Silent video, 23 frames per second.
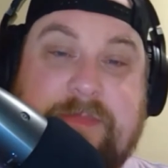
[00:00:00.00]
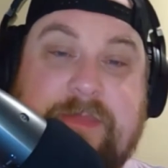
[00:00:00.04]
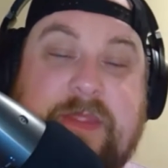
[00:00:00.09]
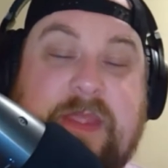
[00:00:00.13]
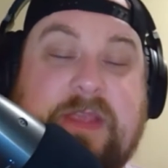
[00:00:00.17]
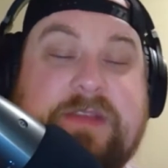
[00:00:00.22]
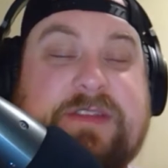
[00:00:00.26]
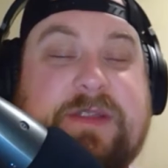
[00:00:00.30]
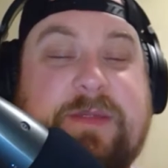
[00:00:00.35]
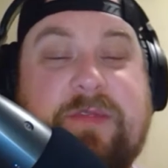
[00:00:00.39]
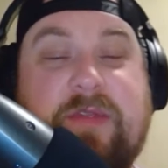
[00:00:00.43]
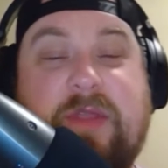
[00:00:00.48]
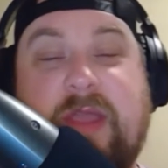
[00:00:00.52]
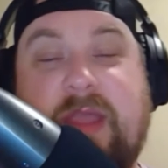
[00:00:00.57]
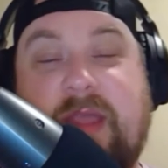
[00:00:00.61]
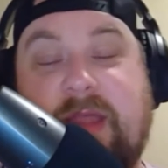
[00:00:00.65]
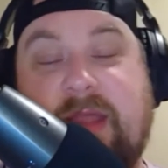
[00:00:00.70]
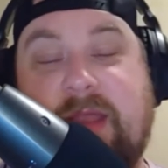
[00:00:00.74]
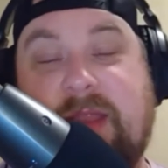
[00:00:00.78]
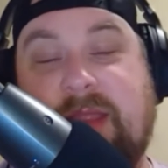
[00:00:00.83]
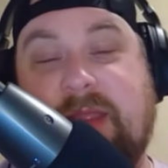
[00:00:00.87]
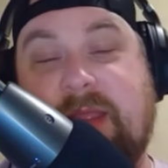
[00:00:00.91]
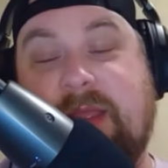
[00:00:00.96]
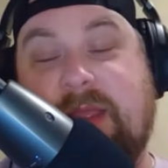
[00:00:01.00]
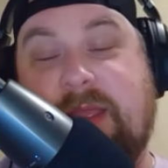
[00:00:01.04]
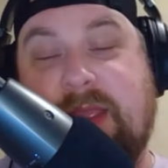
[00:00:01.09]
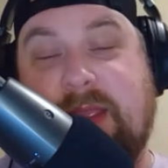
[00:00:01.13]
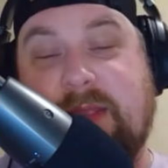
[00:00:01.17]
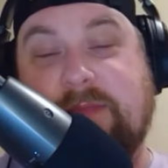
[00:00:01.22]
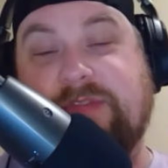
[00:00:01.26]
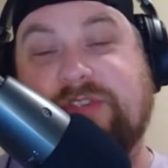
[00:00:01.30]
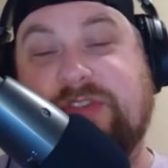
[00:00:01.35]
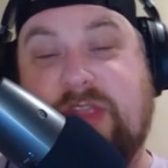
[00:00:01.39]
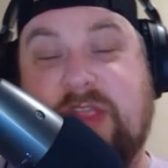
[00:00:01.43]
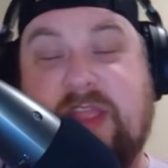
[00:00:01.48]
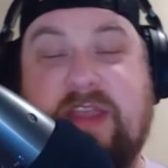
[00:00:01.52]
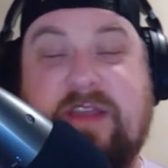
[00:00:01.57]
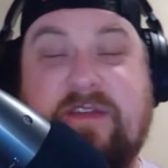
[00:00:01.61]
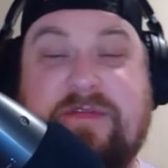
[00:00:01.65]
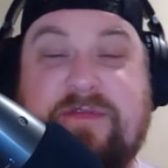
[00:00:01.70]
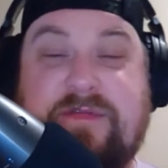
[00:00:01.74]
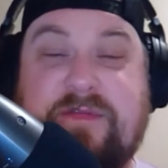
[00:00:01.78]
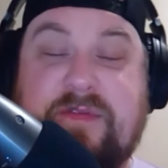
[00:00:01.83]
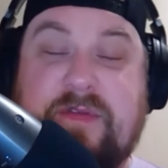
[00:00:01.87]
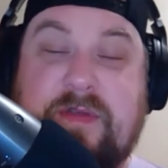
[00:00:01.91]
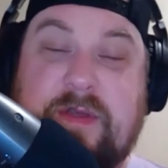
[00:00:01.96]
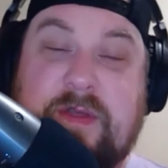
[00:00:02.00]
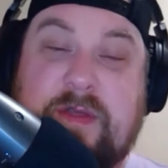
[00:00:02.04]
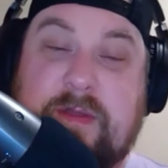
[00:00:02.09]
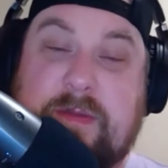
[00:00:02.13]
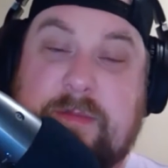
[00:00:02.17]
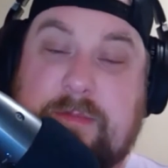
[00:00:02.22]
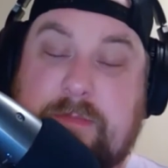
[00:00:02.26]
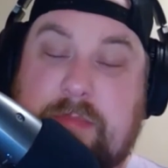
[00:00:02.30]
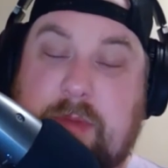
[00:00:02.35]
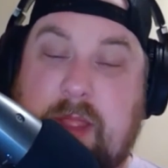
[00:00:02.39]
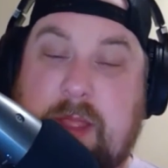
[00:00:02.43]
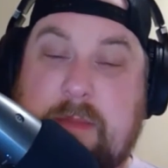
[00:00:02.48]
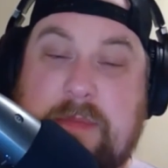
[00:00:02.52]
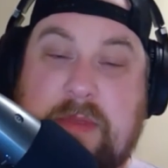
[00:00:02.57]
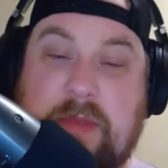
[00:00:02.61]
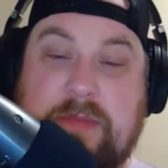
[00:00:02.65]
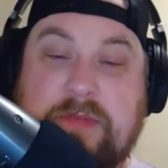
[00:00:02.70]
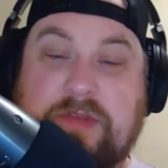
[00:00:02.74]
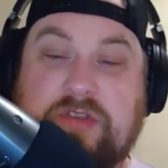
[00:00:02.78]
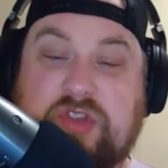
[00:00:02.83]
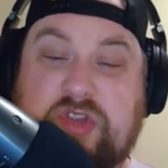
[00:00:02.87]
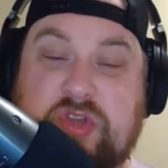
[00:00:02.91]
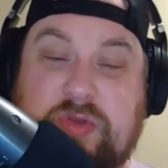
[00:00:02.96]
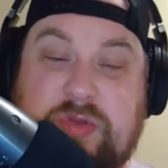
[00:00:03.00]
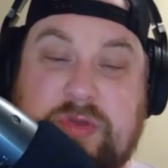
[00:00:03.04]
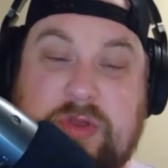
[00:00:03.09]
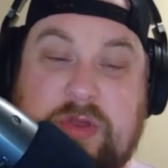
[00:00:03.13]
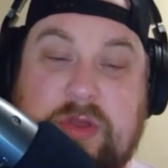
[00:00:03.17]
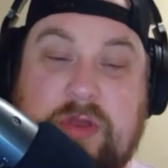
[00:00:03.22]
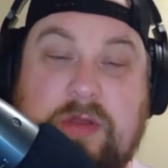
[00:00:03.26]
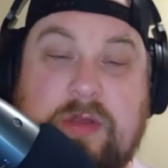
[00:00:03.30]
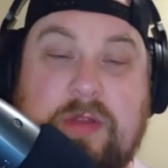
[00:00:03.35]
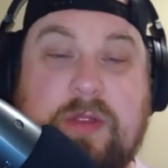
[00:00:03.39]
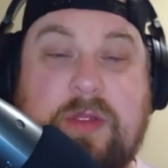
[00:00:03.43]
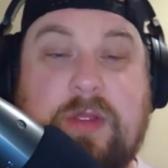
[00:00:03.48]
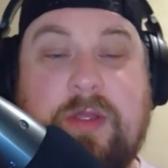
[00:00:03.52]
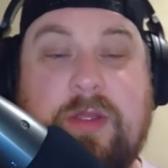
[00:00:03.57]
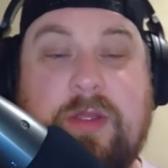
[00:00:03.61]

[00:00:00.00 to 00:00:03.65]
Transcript: Next up, you had MJF, Brian Pillman Jr.